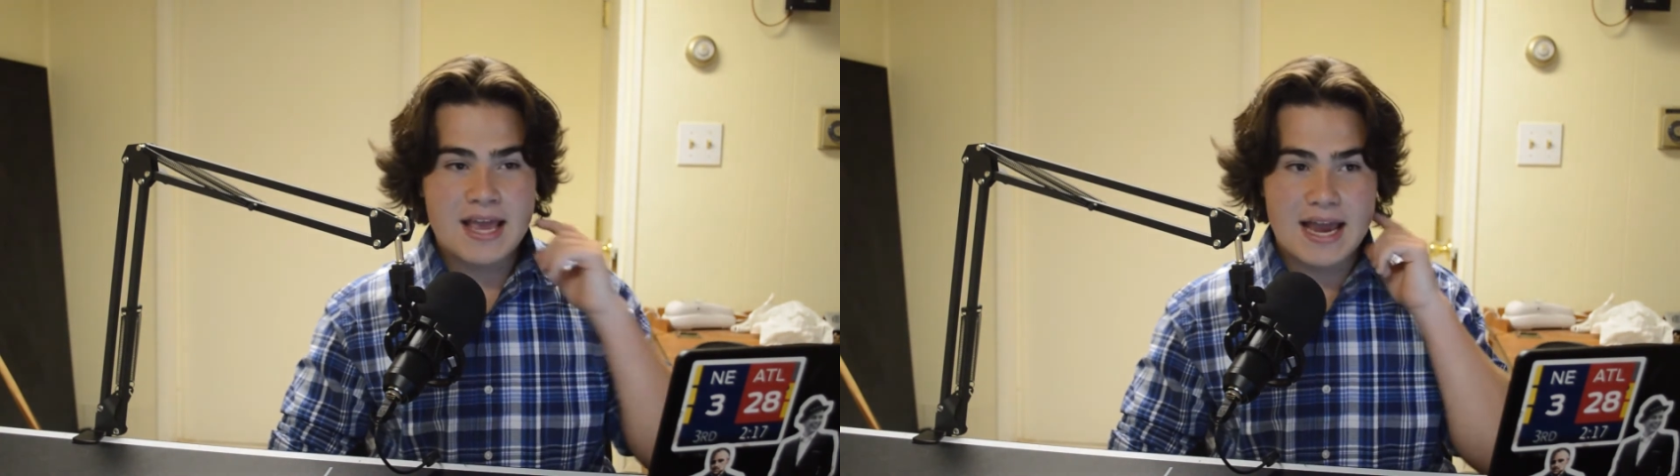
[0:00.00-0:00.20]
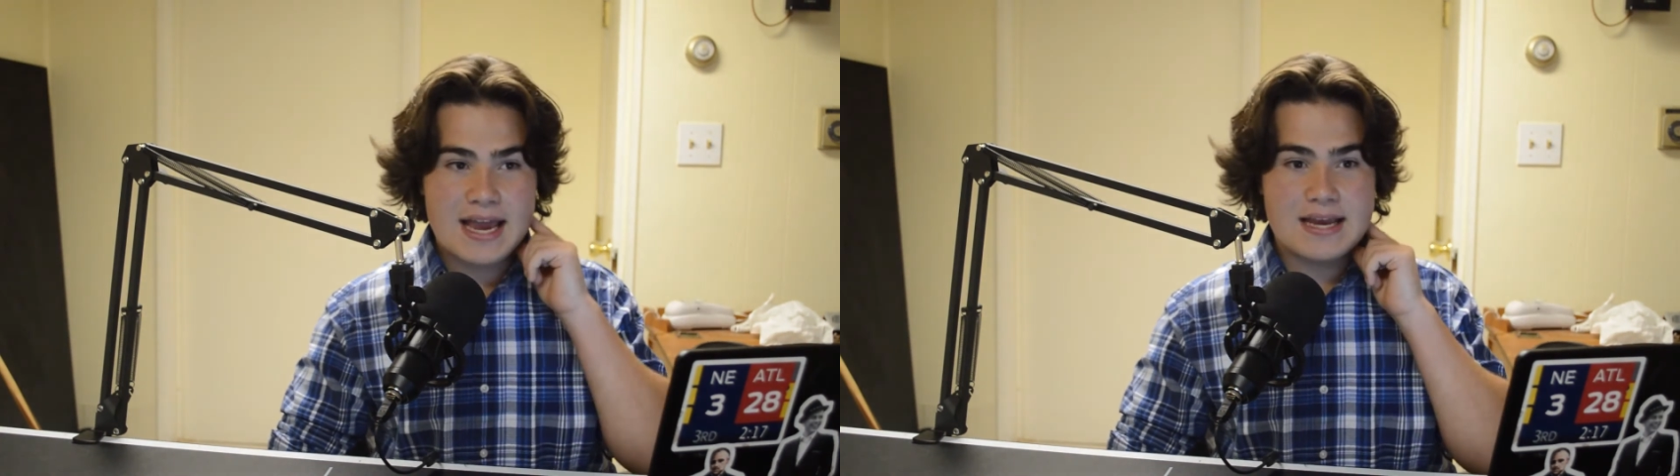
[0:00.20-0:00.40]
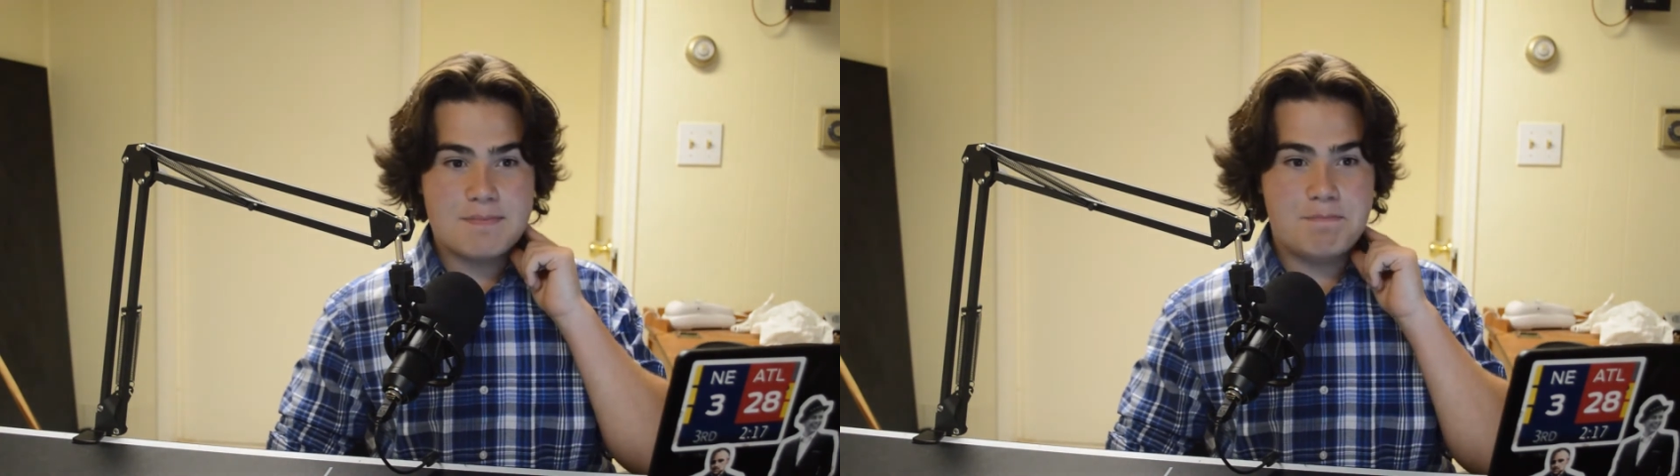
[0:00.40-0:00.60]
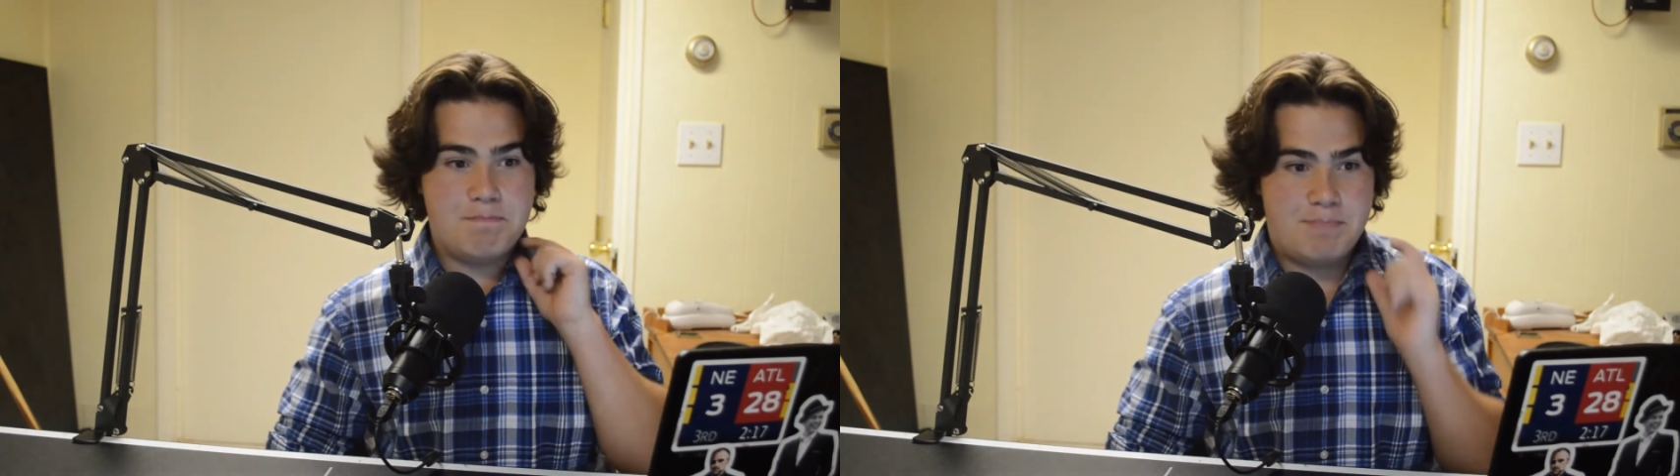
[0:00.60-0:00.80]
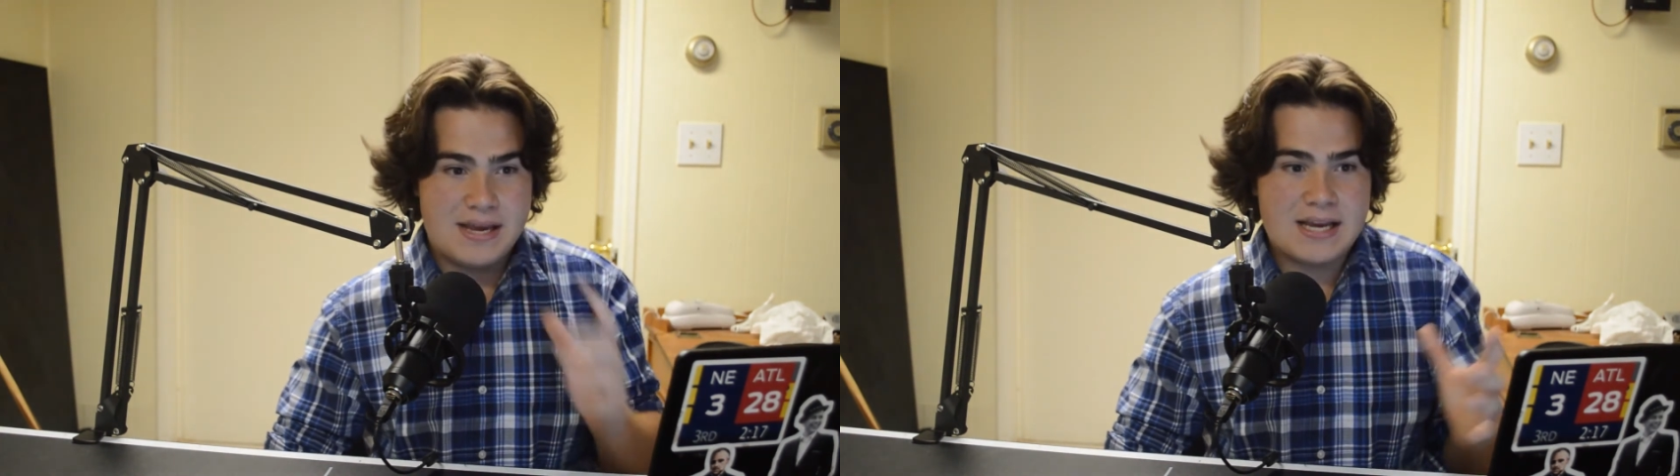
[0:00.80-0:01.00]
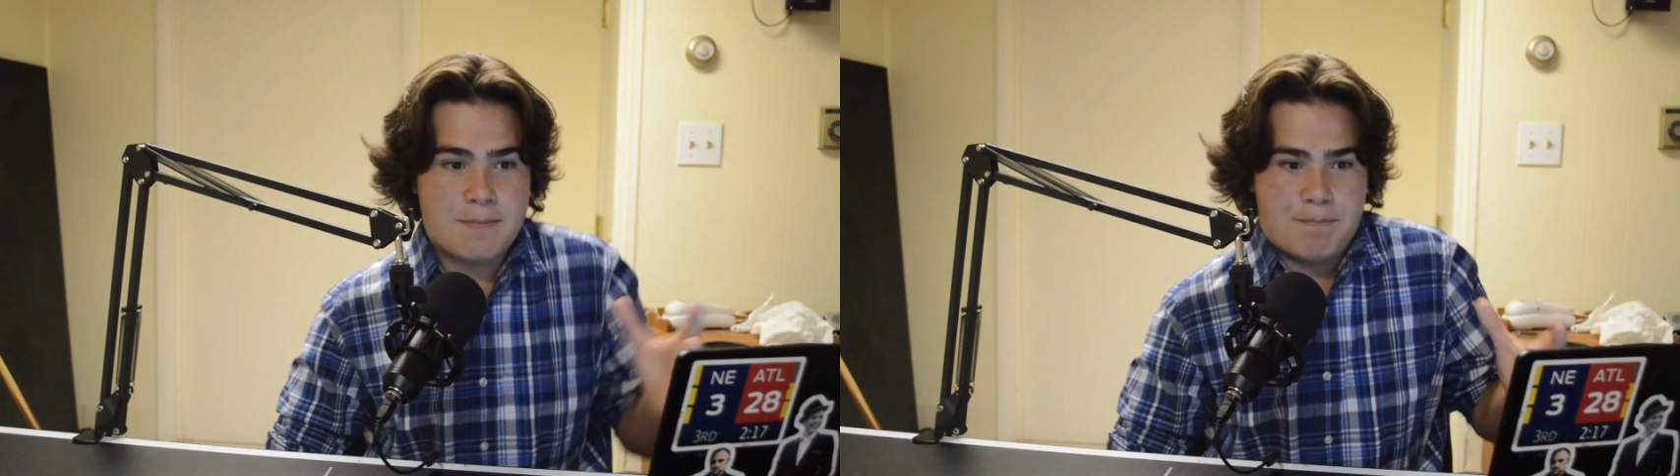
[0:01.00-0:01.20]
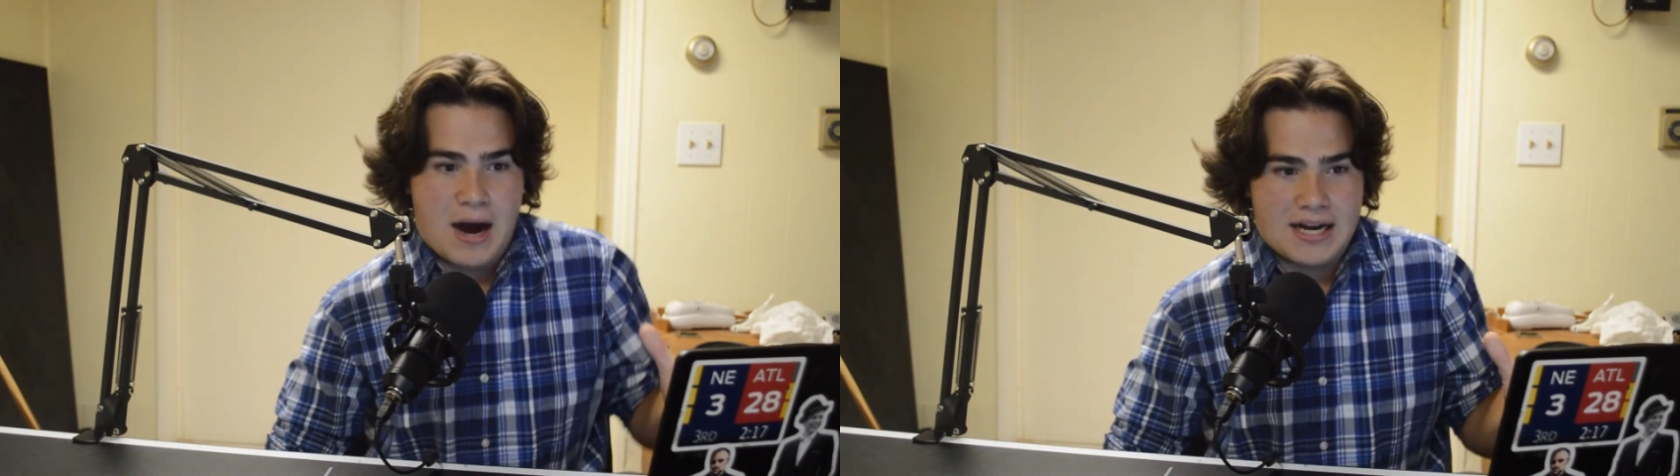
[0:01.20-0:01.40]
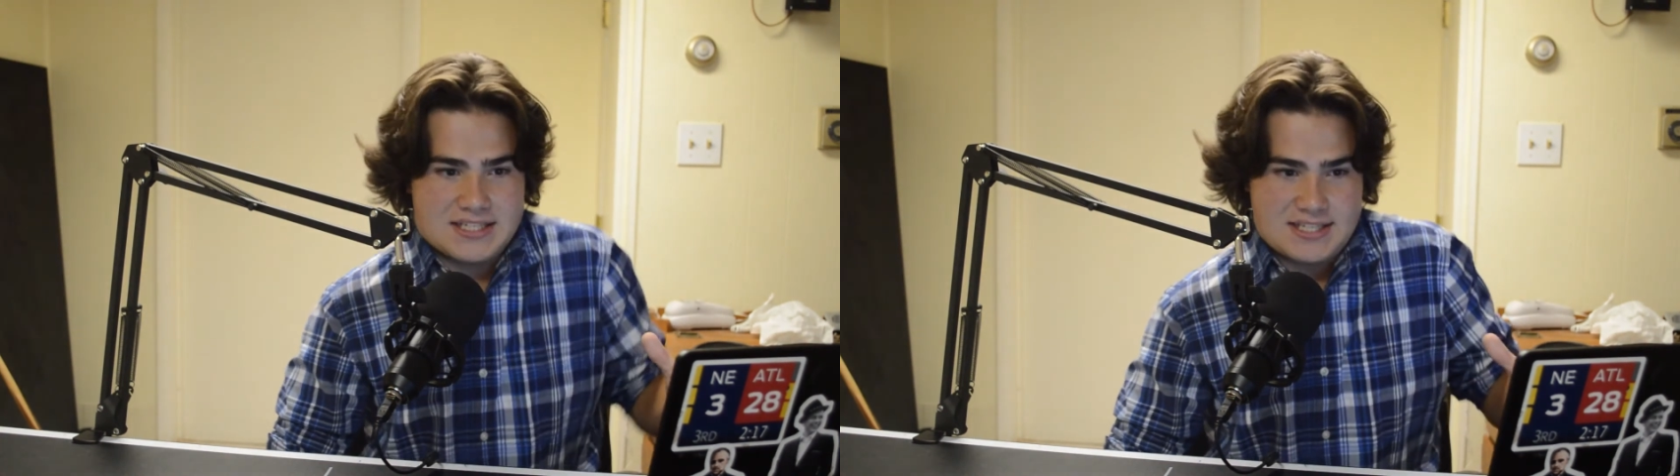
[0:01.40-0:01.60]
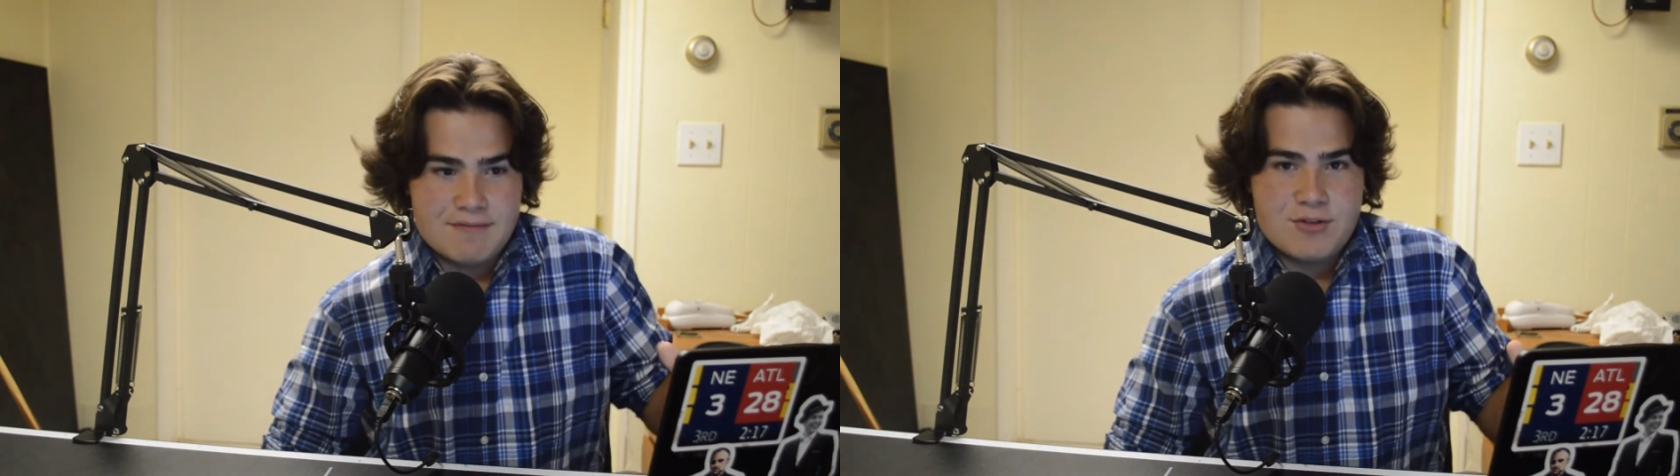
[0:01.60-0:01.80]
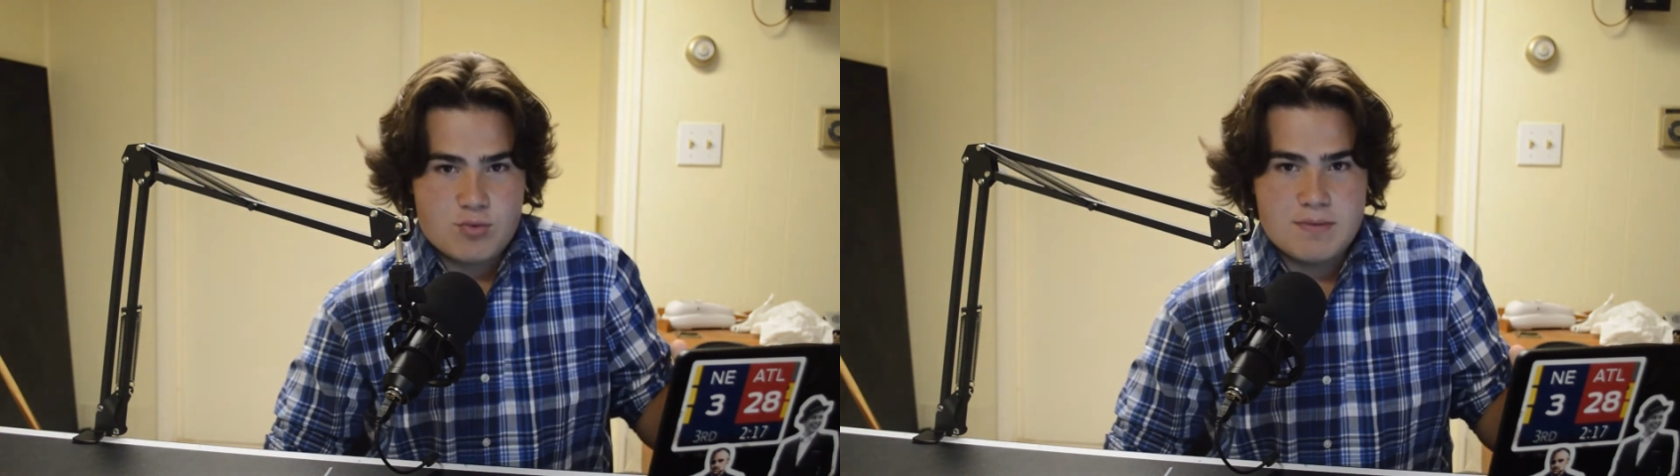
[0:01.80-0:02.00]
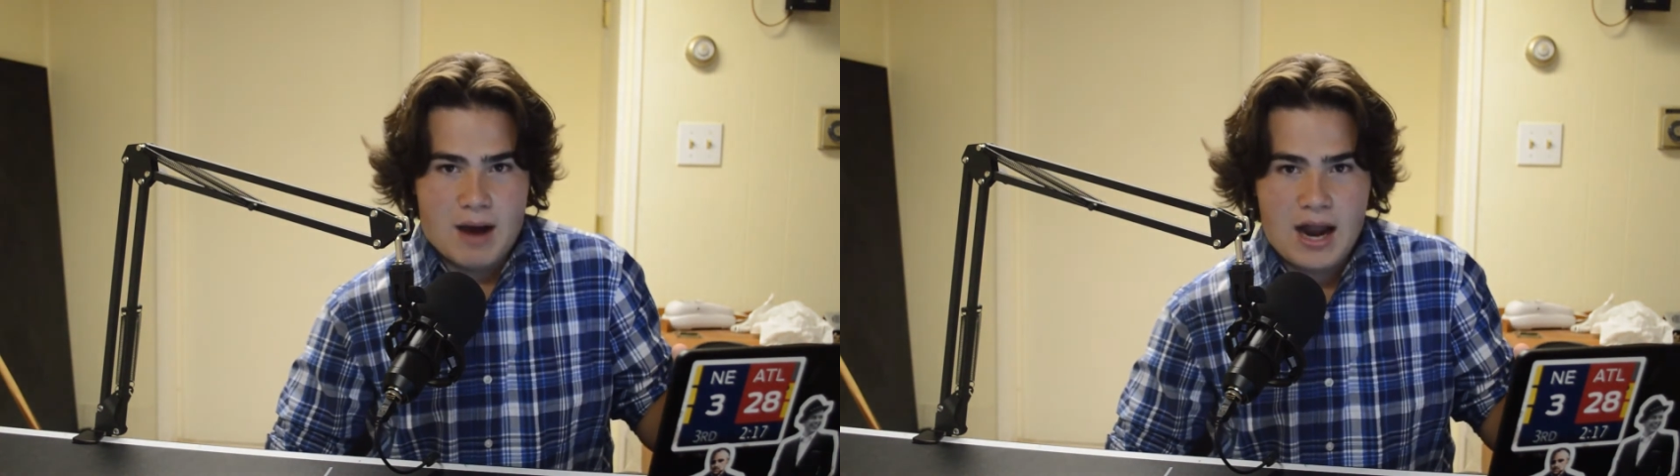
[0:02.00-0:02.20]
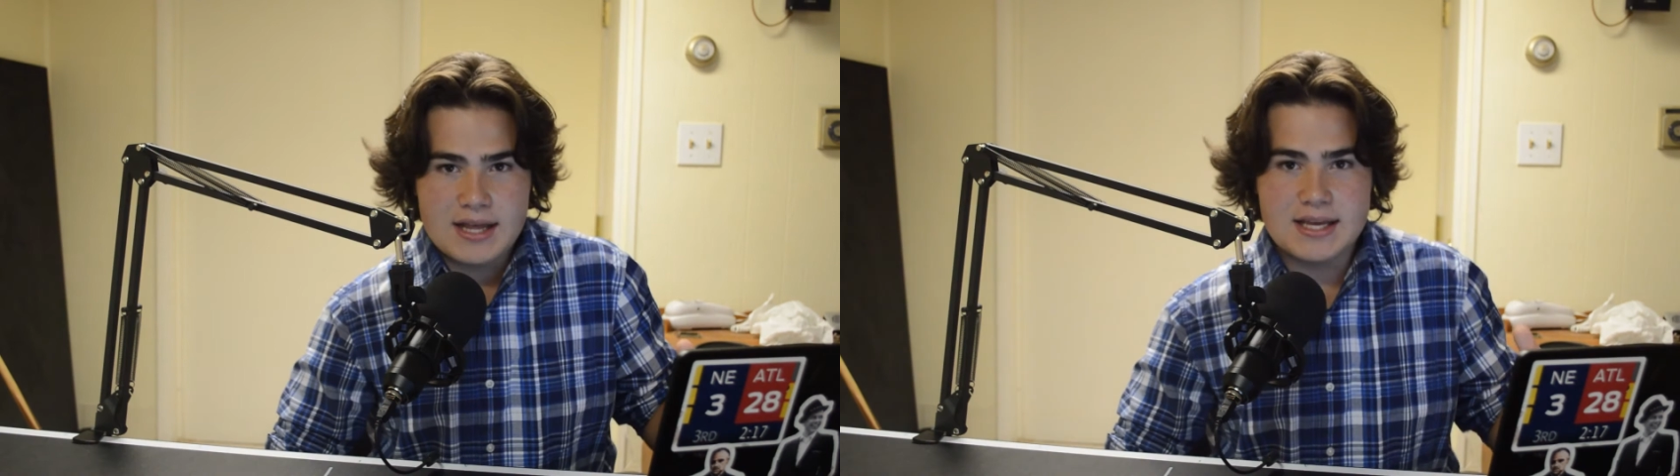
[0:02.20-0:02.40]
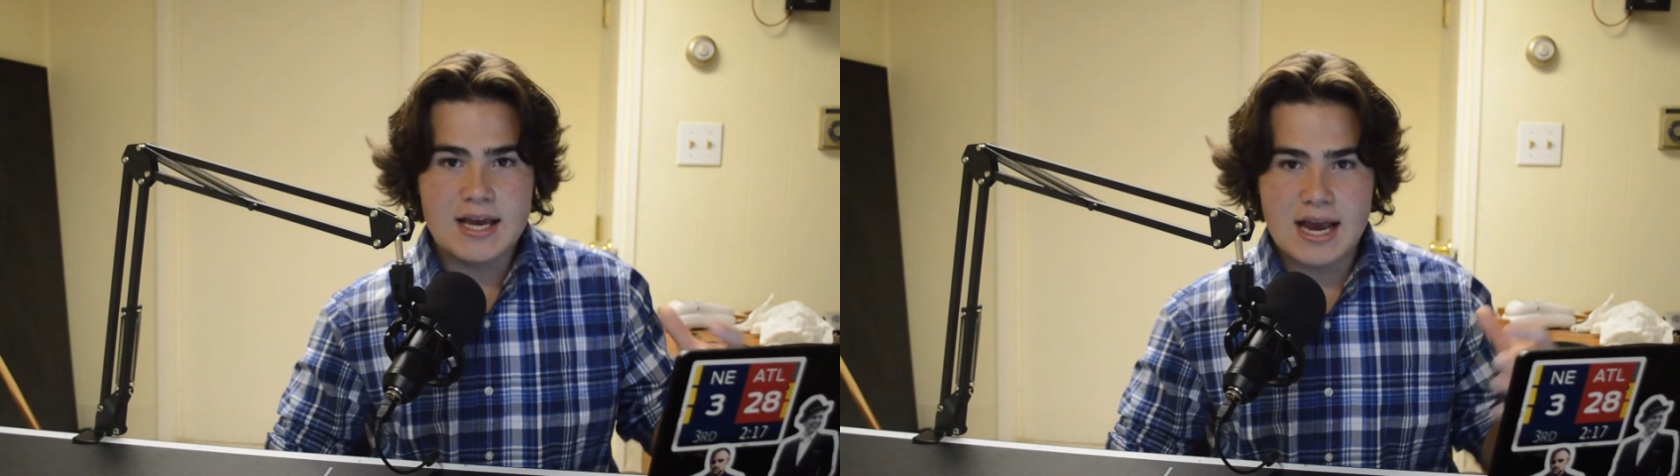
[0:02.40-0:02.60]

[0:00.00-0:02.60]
a big 7'3" body